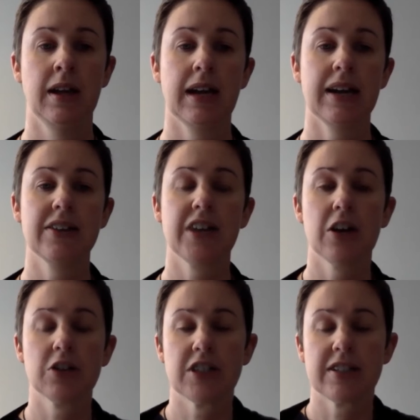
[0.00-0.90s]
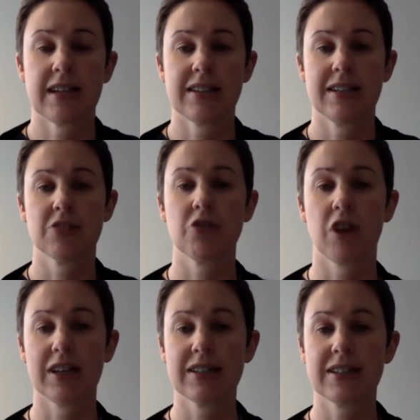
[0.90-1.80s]
Getting the culture settings
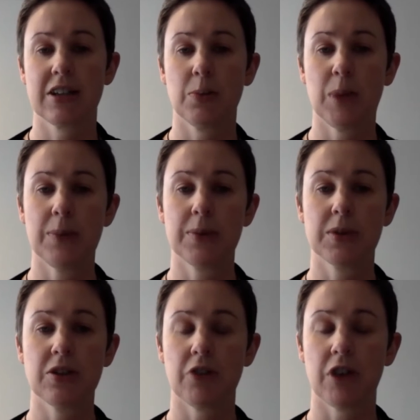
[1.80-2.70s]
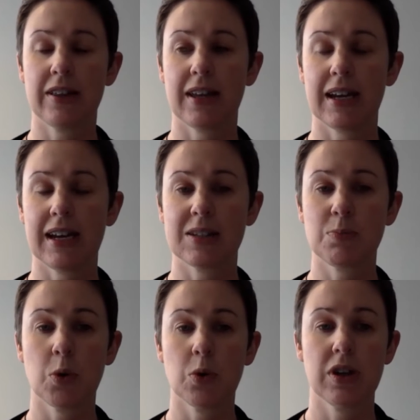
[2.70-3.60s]
right so that people do the right thing is
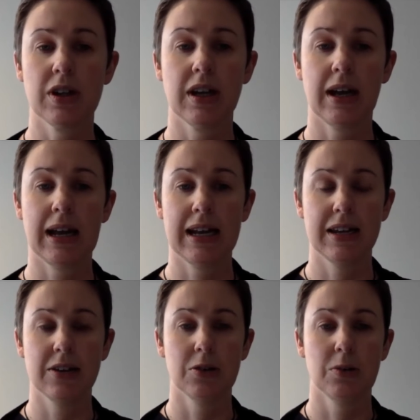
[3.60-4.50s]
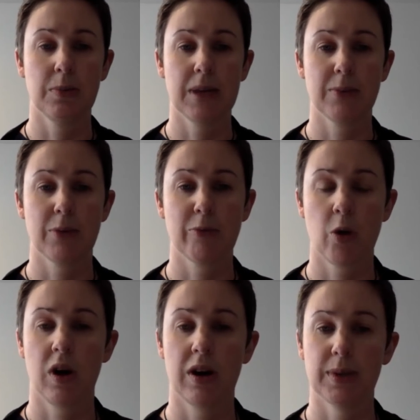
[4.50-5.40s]
more than a legal minimum
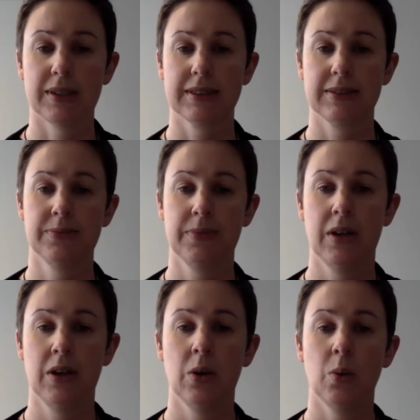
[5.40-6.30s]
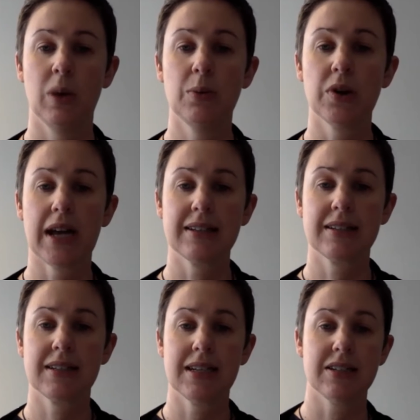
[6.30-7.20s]
requirement. We want
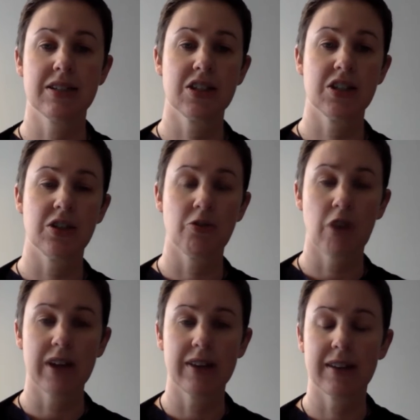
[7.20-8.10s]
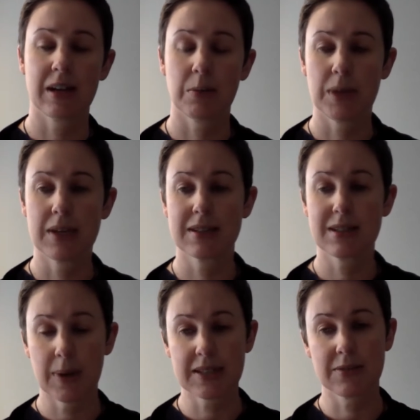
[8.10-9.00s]
entities to do the right thing because it's
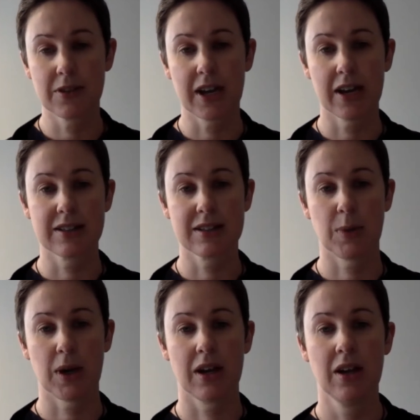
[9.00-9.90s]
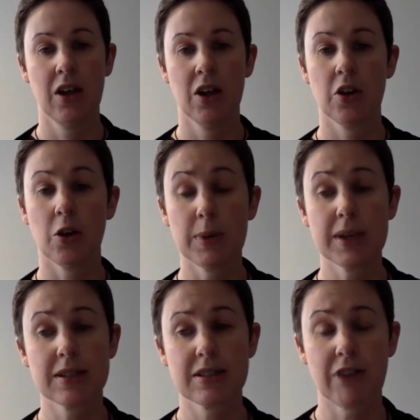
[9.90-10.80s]
better for the customer, not
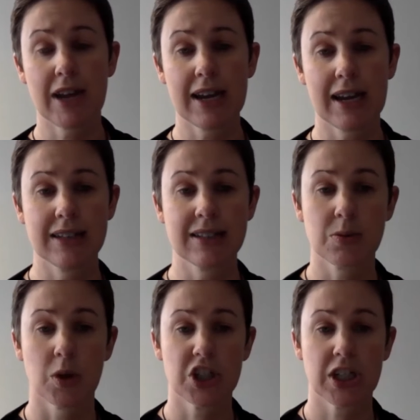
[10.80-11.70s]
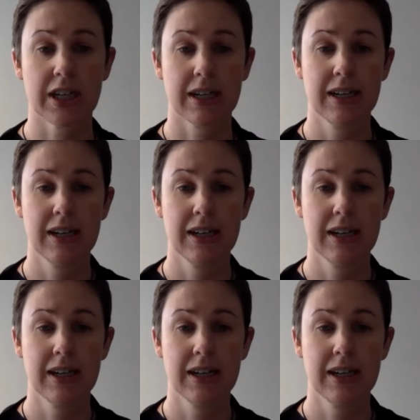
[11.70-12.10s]
because the regulator's watching.